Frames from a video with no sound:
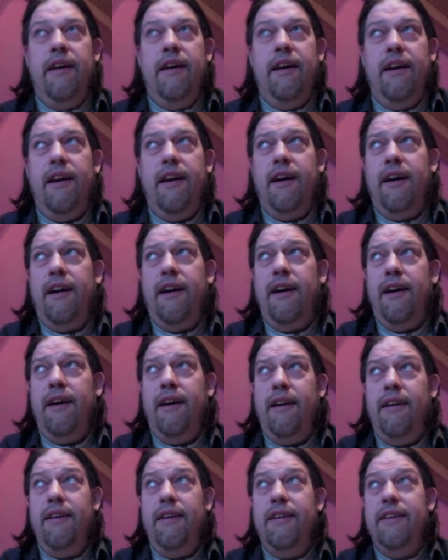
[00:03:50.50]

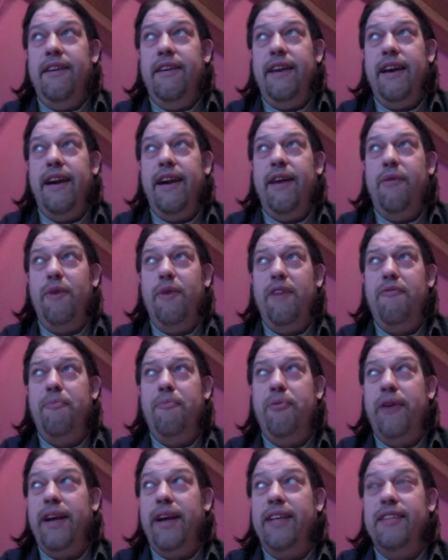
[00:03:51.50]
Yeah, we have
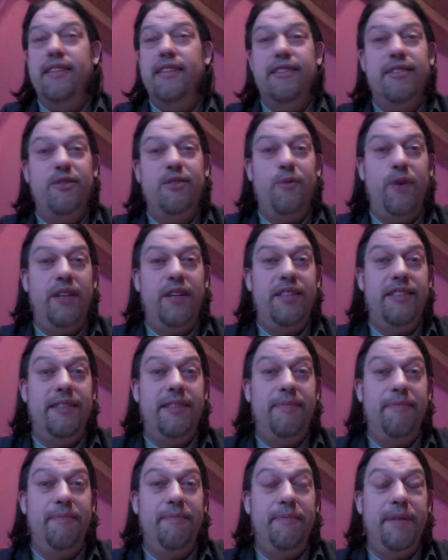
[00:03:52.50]
practiced quite
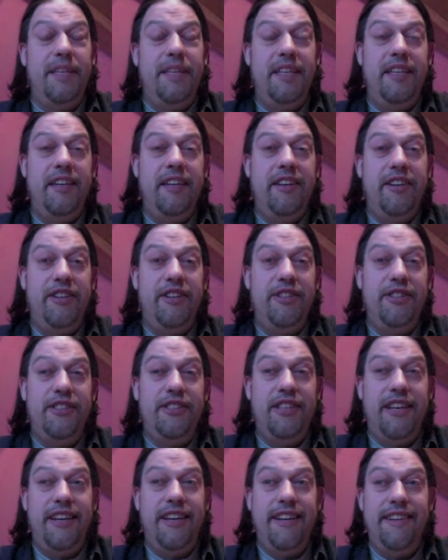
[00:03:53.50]
some years
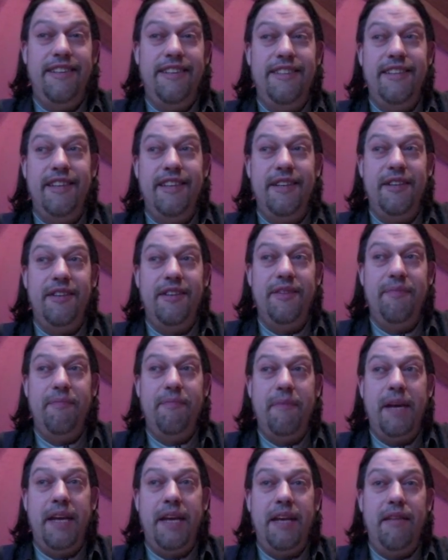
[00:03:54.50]
and did
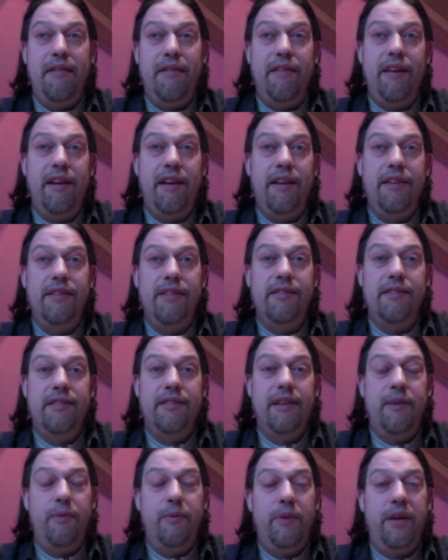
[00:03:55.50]
many things
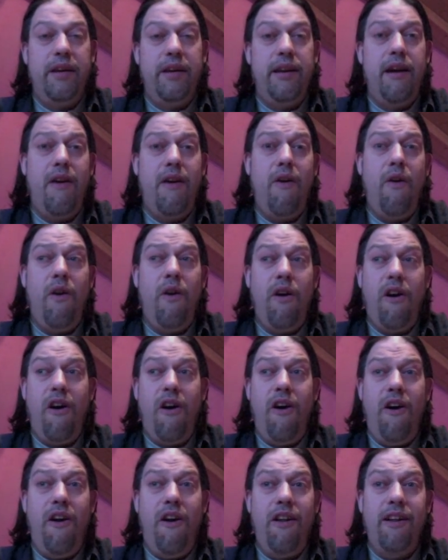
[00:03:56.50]
that we now
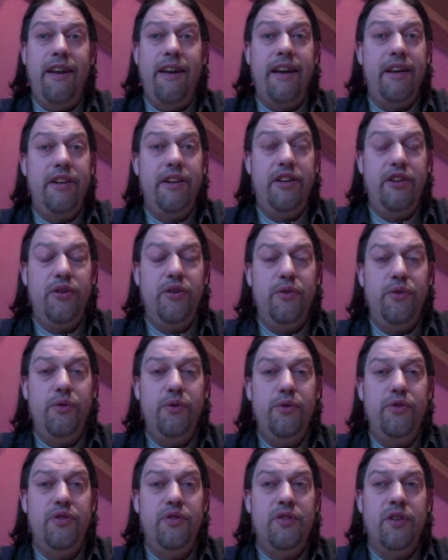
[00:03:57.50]
all can
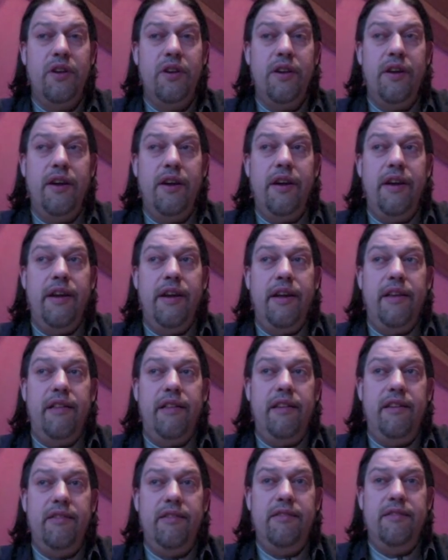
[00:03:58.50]
use,
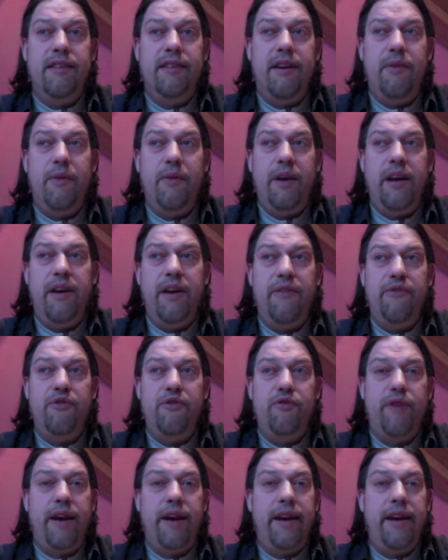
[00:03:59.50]
things that we have
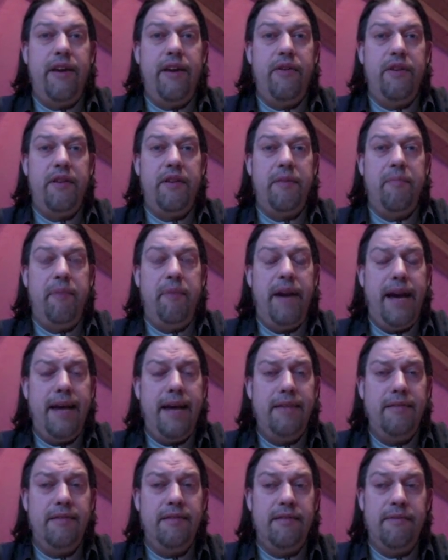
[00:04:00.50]
tried out in the
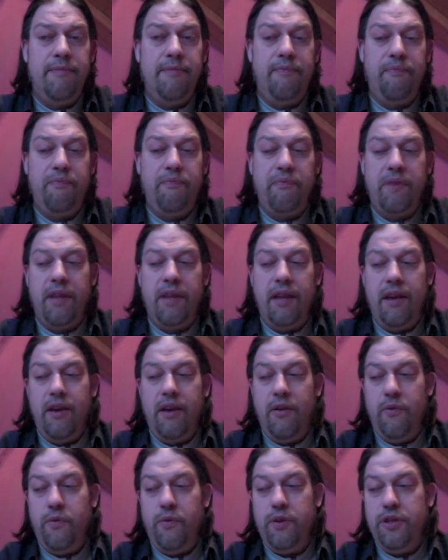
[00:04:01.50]
past
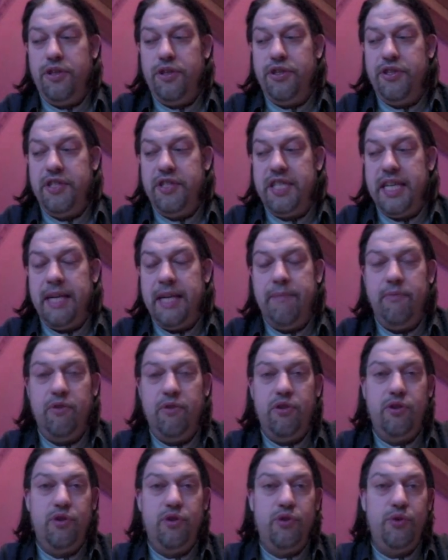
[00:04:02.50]
which seemed
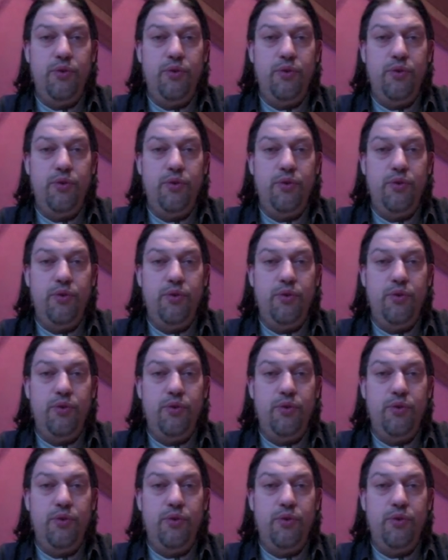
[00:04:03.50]
to